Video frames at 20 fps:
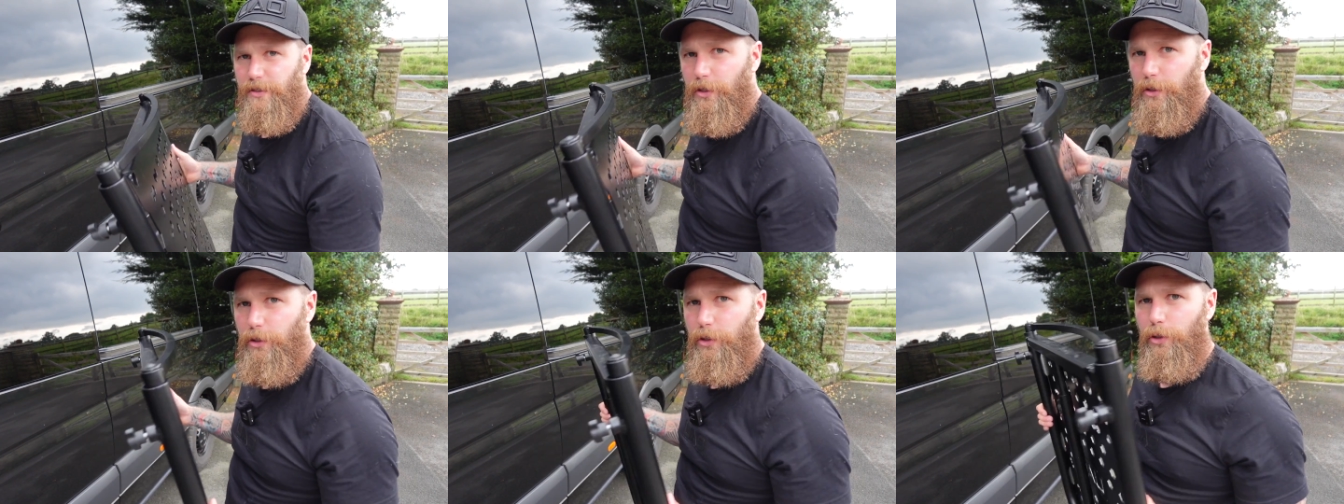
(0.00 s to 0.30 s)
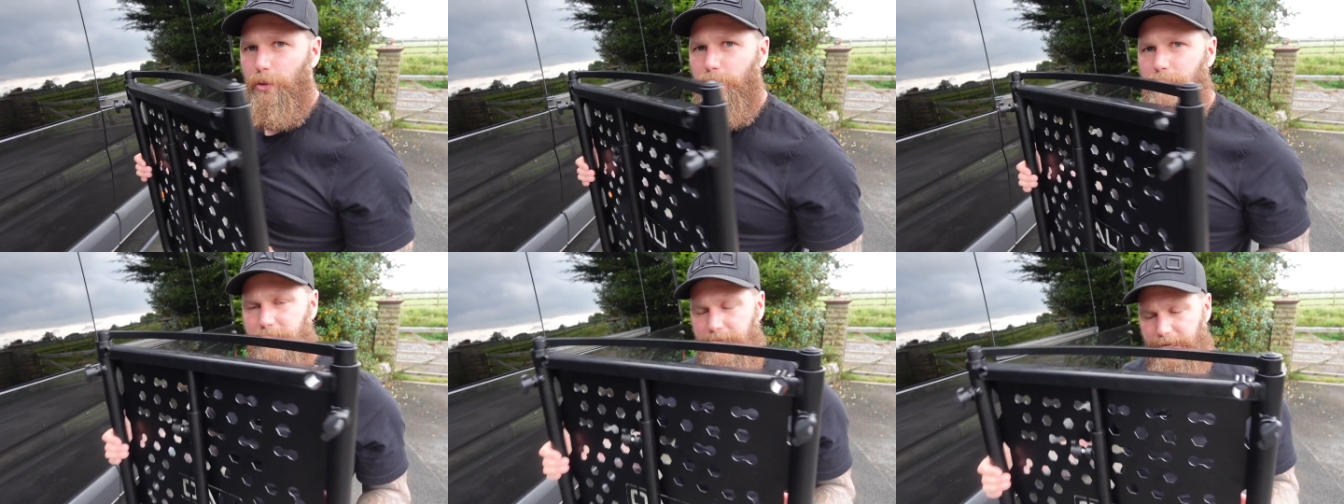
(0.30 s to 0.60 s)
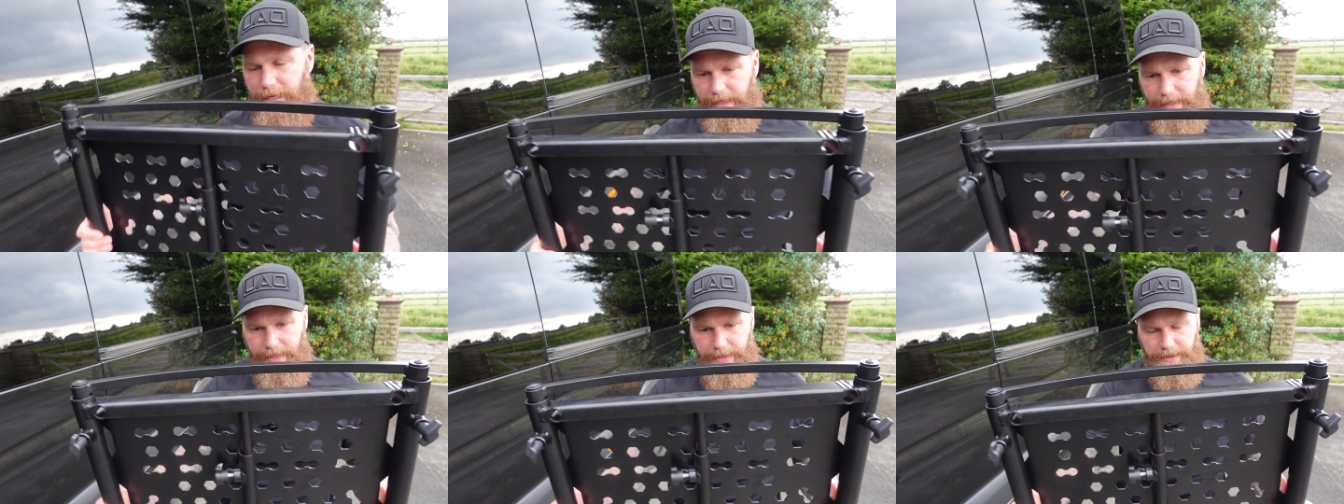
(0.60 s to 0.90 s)
that you
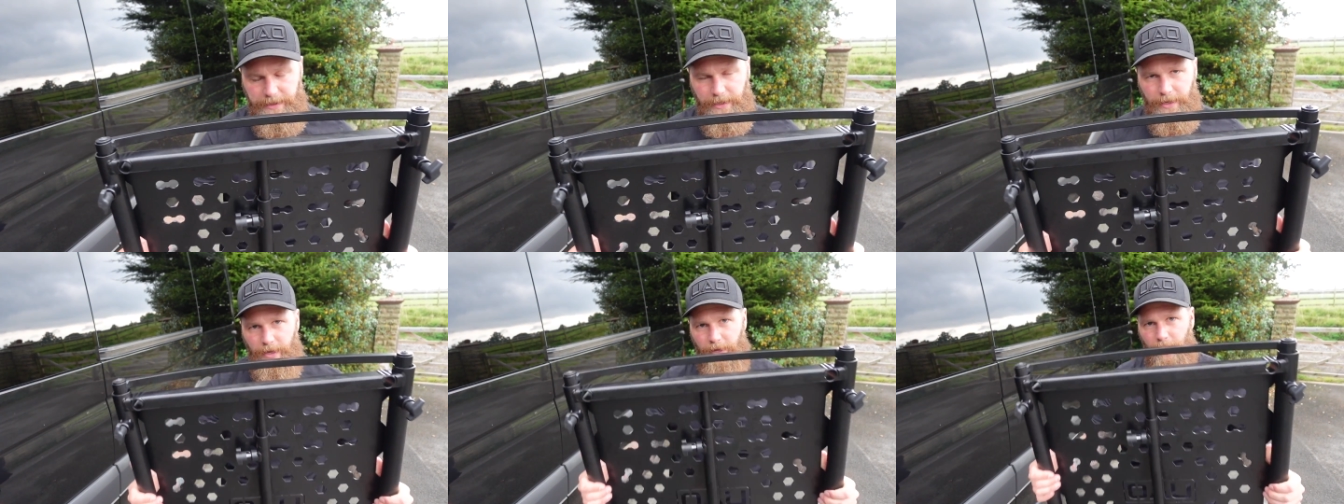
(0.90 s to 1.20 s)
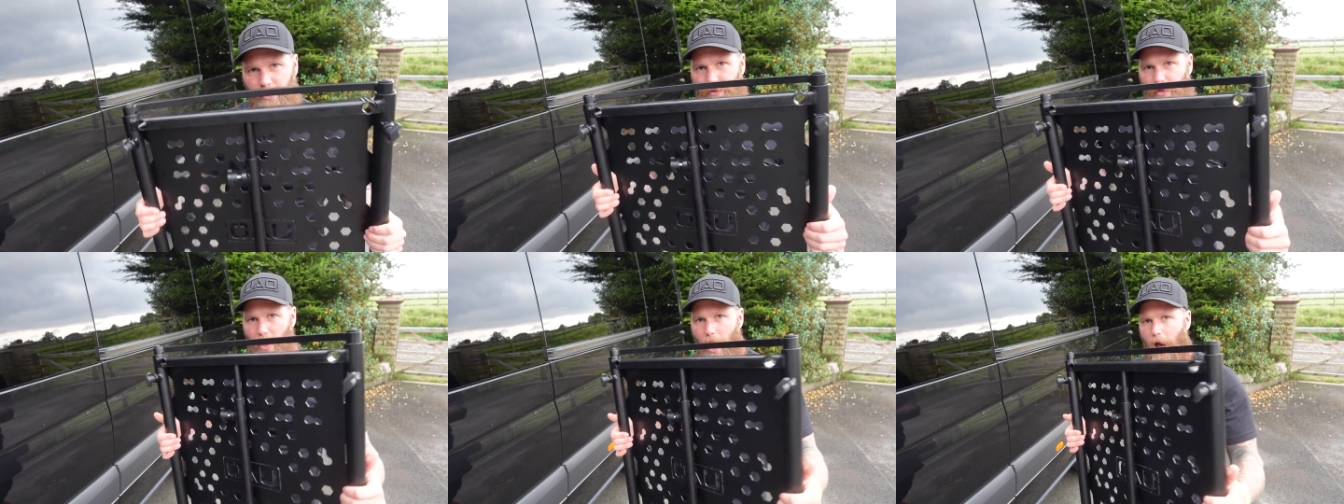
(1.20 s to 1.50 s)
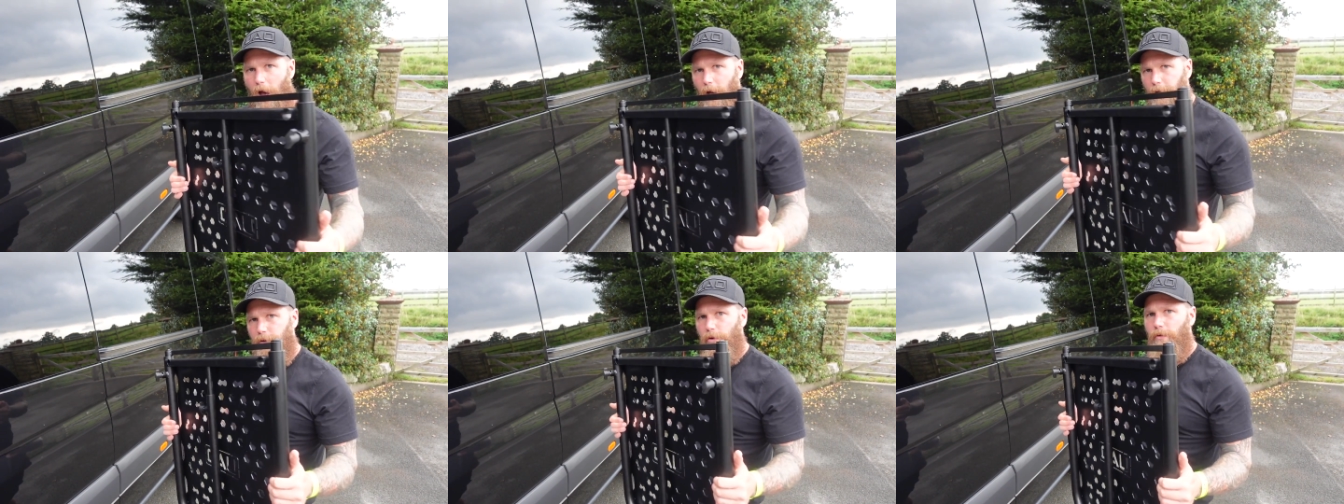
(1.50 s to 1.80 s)
need that
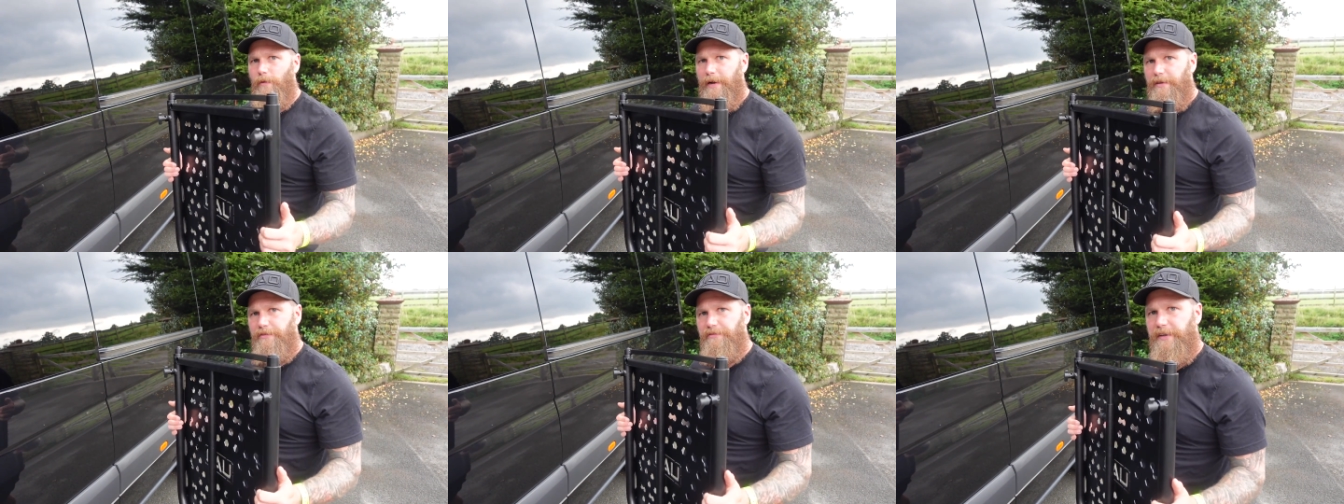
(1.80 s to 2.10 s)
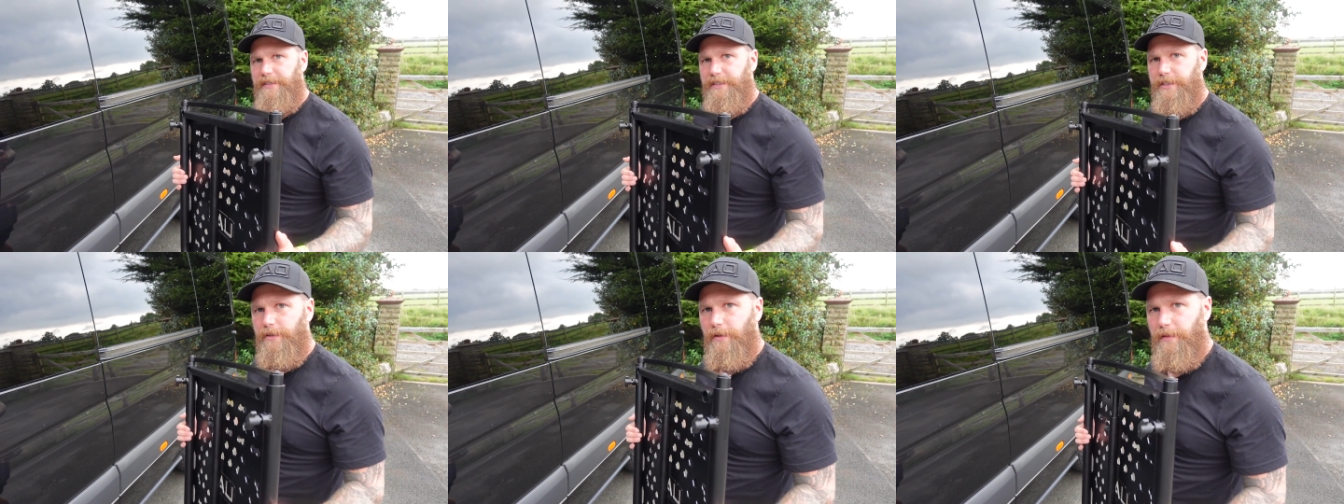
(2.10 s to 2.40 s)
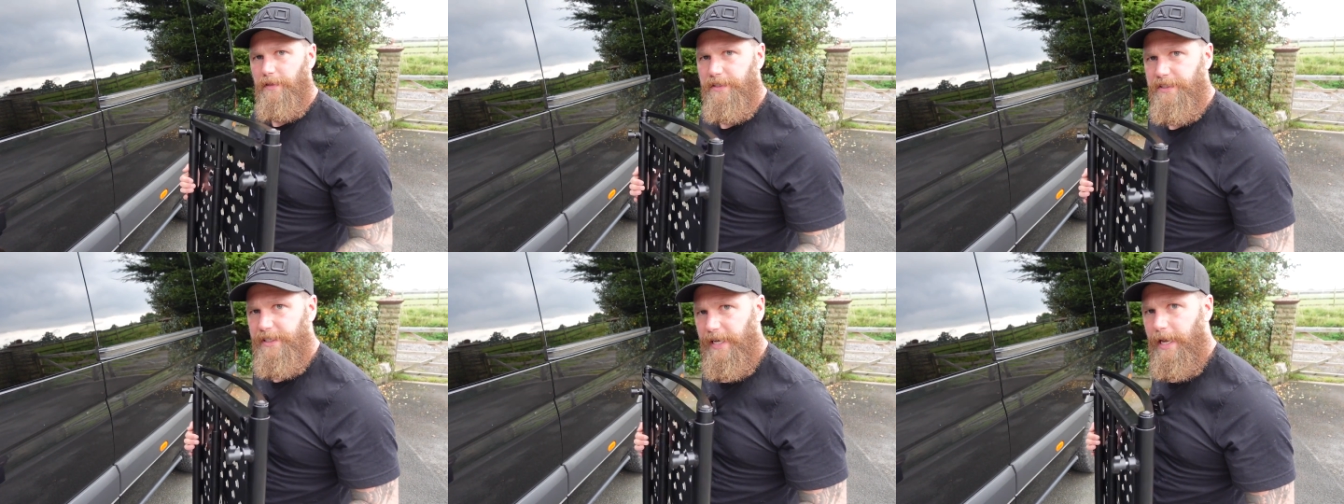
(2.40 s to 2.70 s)
aren't already fitted
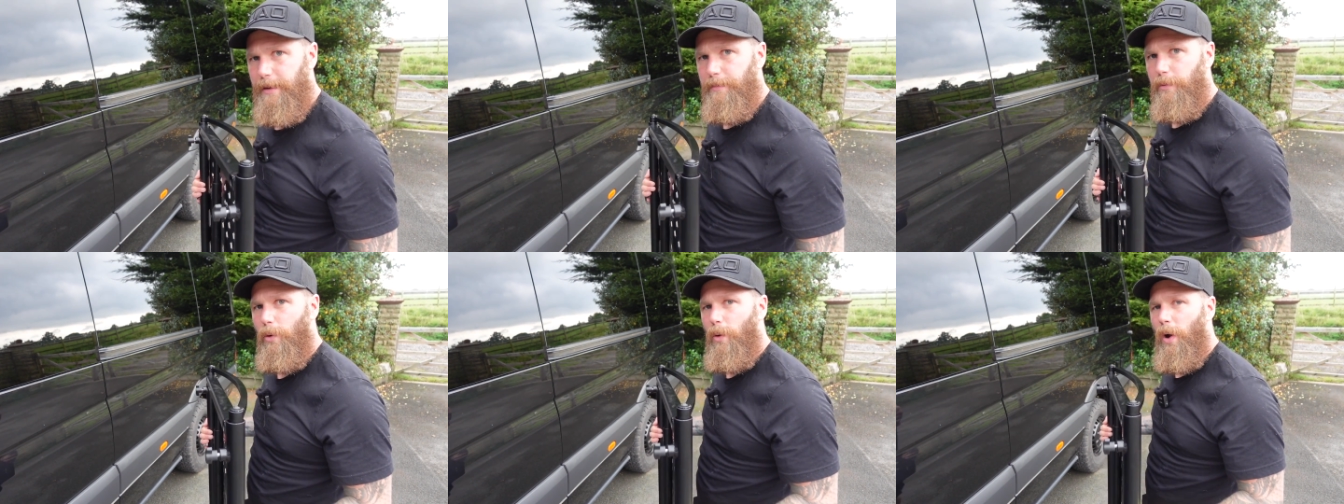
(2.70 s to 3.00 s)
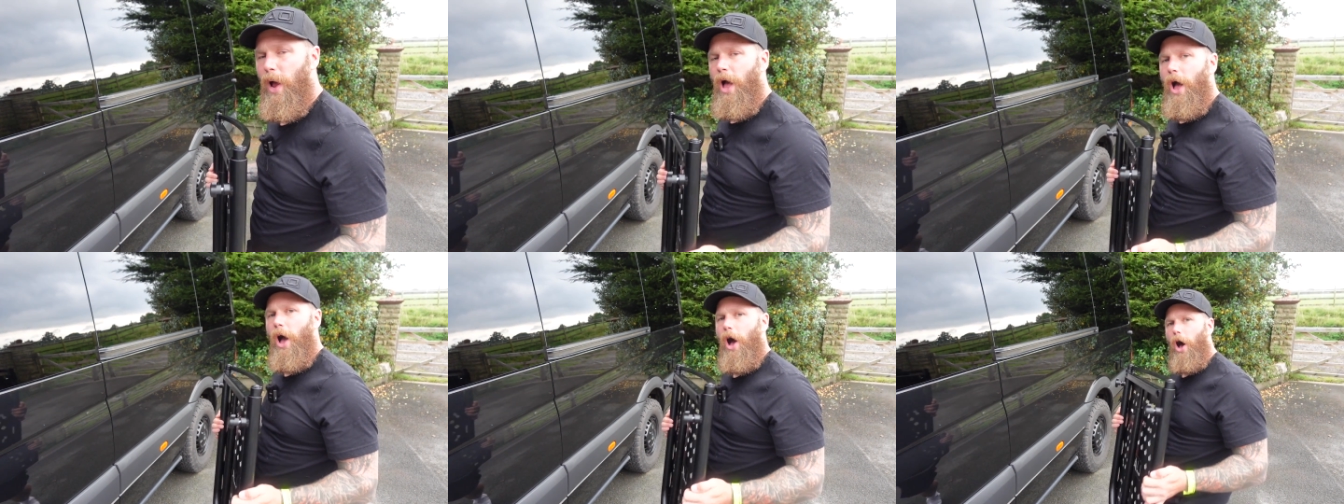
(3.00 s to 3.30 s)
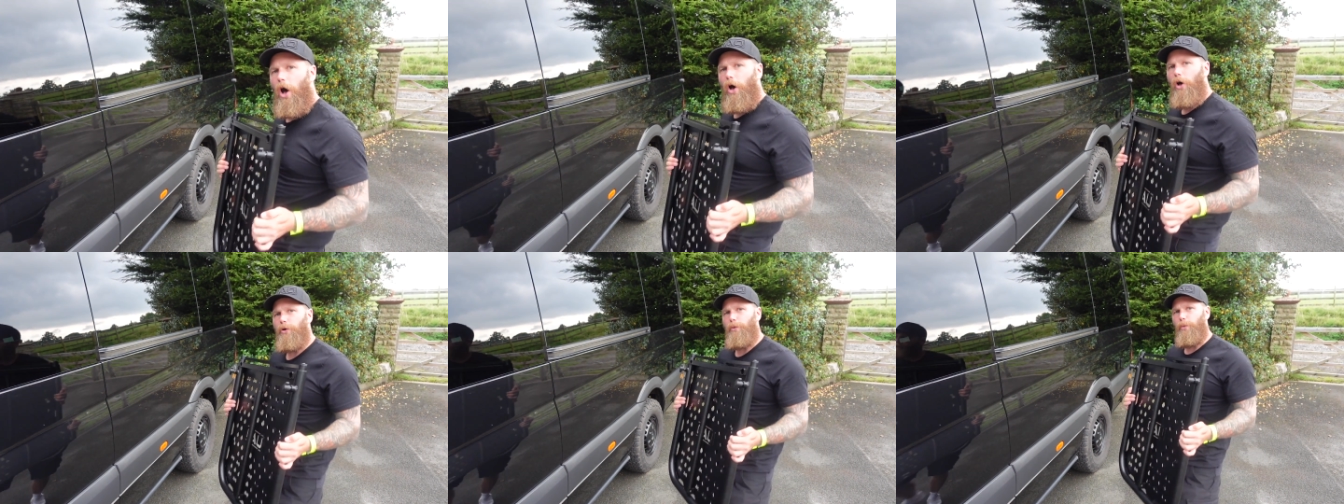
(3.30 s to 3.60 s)
on the table. I